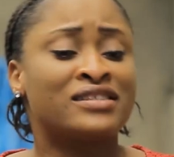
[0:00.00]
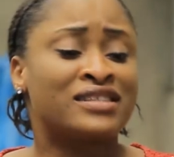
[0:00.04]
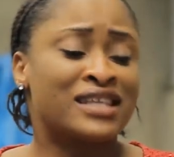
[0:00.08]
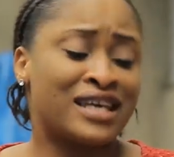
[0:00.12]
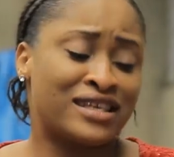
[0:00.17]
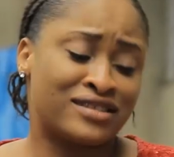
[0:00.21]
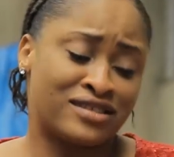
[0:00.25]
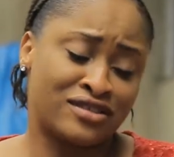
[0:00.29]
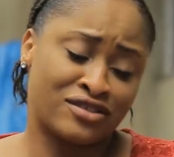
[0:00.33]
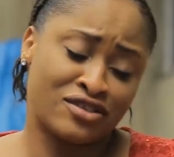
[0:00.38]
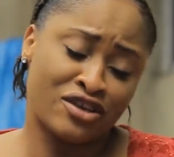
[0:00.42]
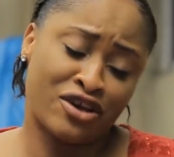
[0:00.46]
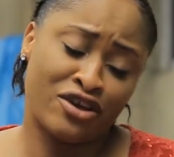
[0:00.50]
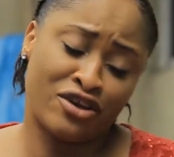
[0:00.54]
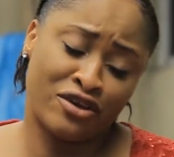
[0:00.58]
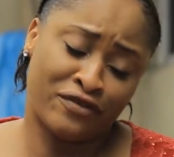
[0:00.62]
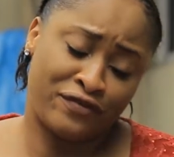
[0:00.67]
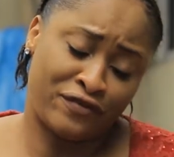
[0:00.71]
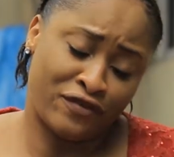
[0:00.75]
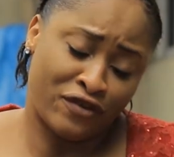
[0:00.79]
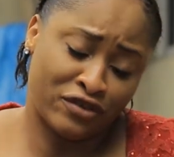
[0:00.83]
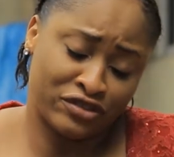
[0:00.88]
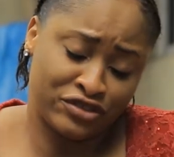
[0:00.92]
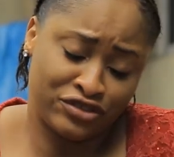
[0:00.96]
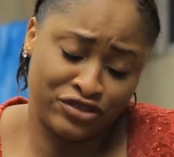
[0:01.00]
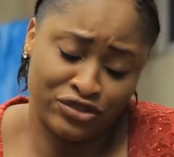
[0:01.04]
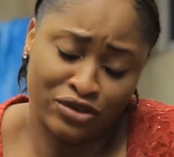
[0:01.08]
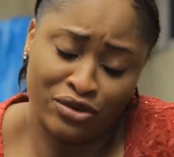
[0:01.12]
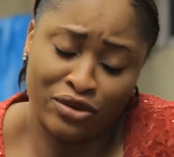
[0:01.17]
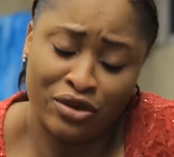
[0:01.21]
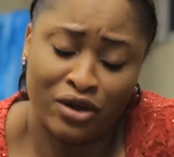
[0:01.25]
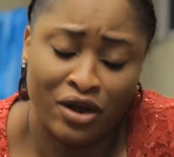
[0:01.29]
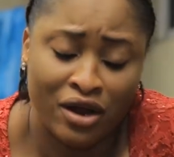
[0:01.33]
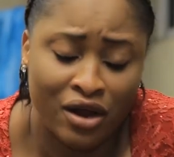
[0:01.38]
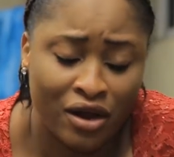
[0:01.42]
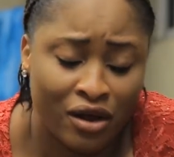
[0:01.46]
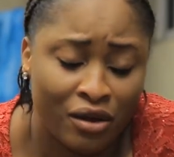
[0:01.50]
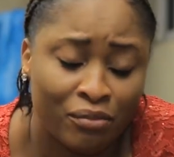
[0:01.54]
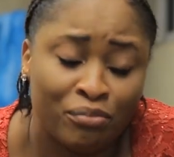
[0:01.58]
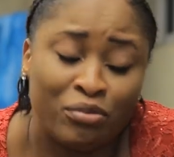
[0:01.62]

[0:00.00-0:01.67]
My sister, it is not your fault, Joe.